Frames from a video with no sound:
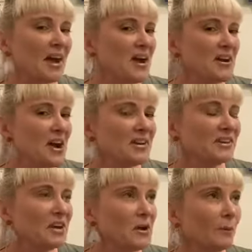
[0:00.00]
I
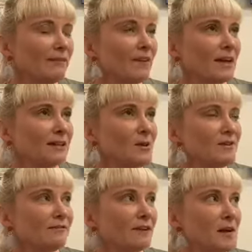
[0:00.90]
don't know. We've had a lot
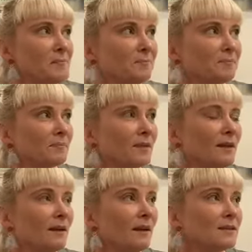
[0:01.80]
of
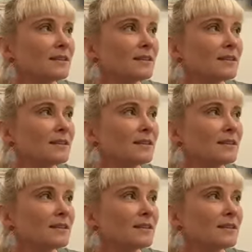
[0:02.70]
I